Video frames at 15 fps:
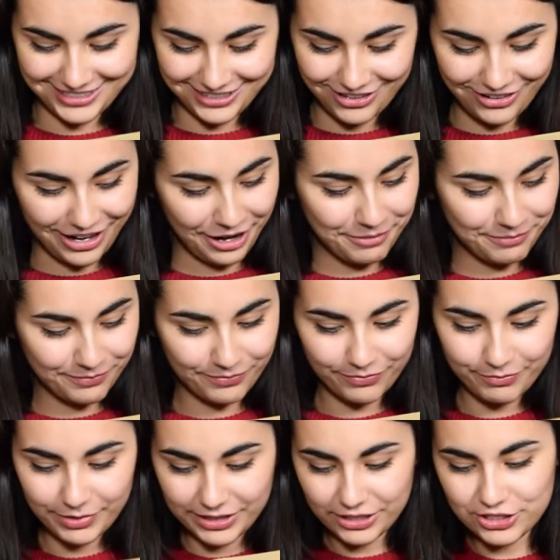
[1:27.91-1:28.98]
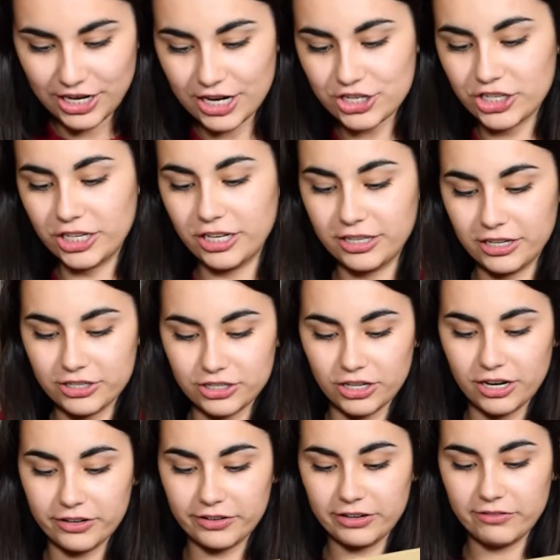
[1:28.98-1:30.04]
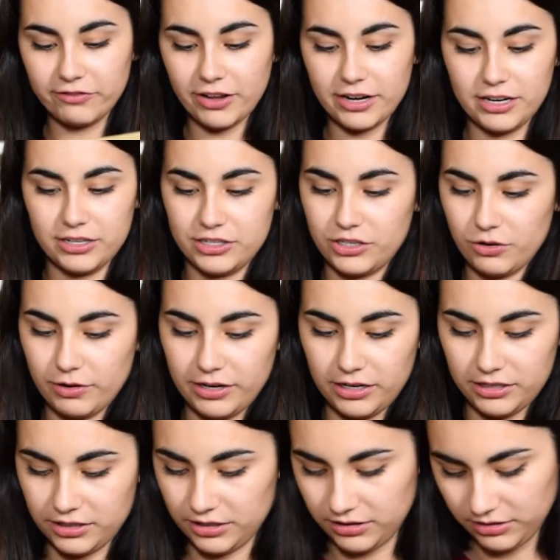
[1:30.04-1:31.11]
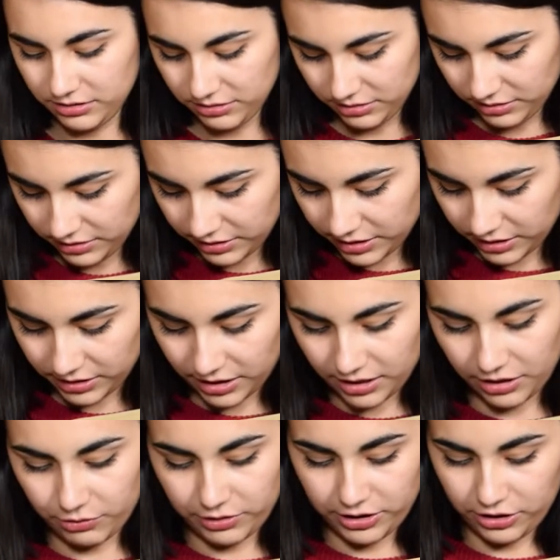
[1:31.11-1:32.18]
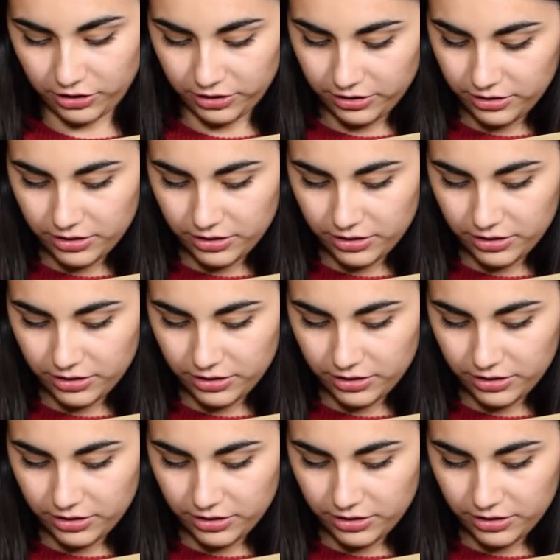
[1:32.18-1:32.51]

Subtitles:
Okay, but there's a lot of confetti, so I need to get that out of here.